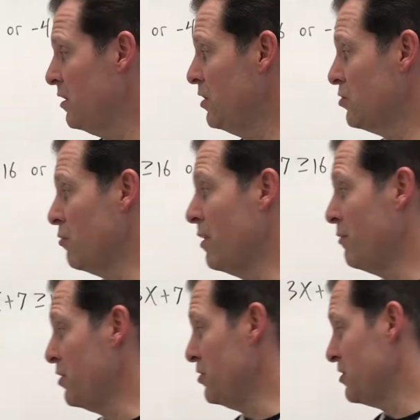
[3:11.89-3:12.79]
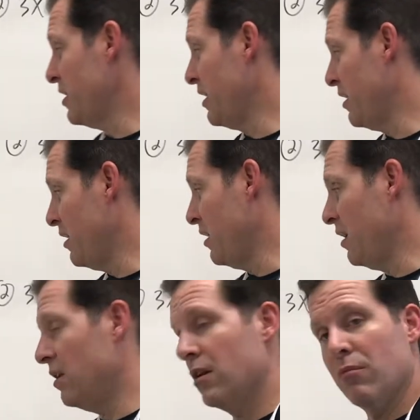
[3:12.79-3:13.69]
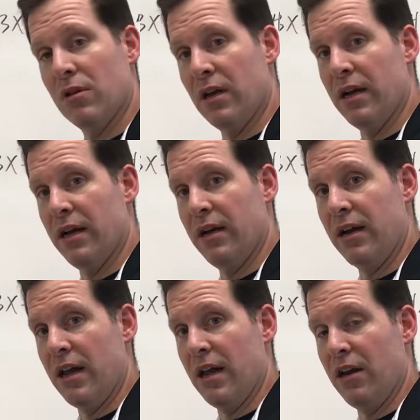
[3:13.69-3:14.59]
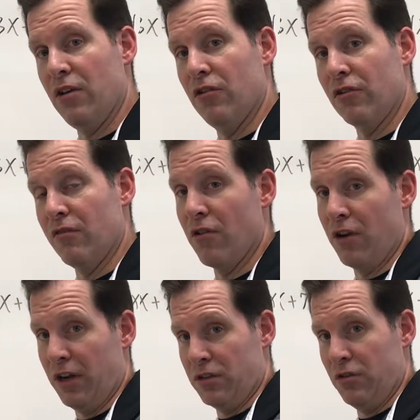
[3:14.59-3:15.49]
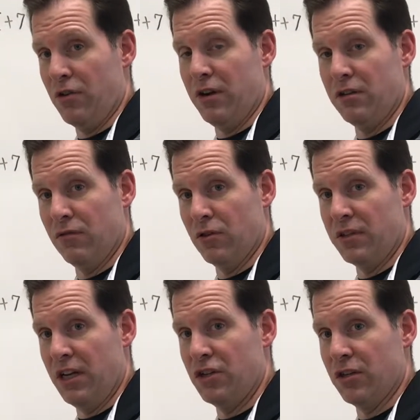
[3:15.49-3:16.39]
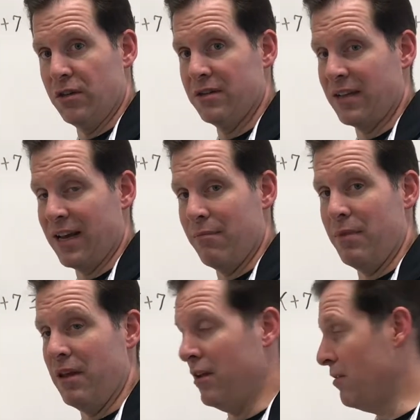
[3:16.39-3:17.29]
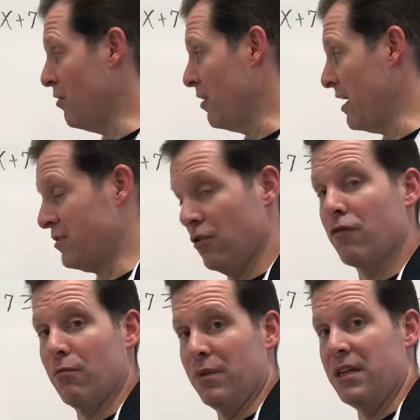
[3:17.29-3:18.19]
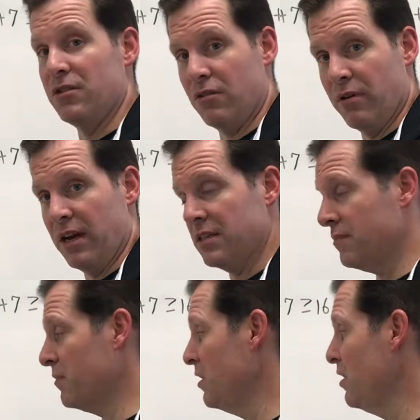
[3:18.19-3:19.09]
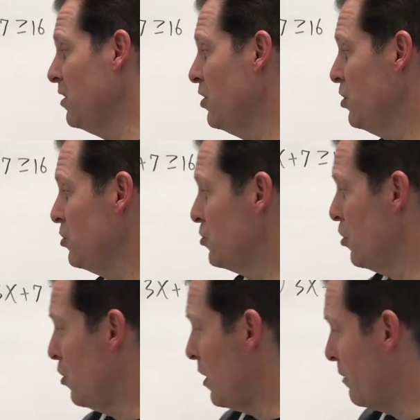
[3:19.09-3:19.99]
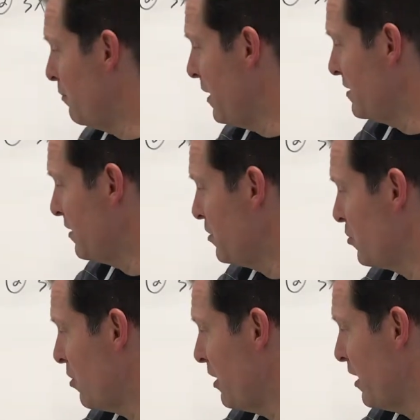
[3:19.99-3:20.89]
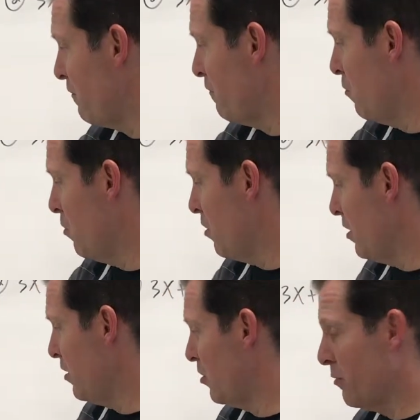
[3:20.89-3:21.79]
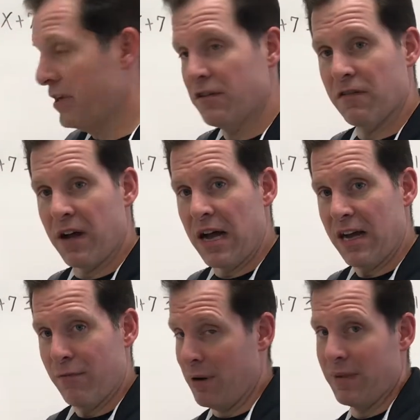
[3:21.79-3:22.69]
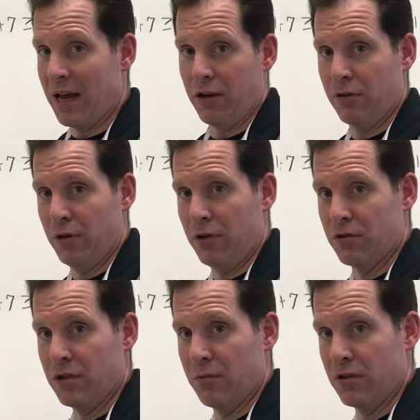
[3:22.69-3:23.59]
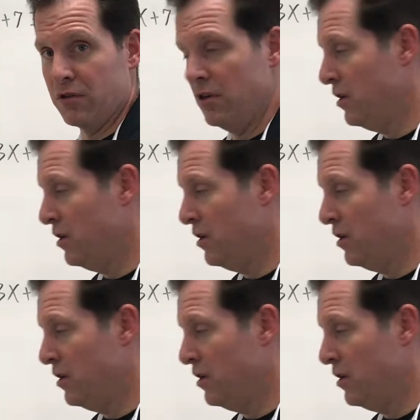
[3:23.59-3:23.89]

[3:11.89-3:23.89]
So remember, you're just taking the number line and you're just converting it to your interval notation. It's got to be, it has to go from least to greatest. So I'm basically starting at 4, going to 5, but I'm not including those numbers.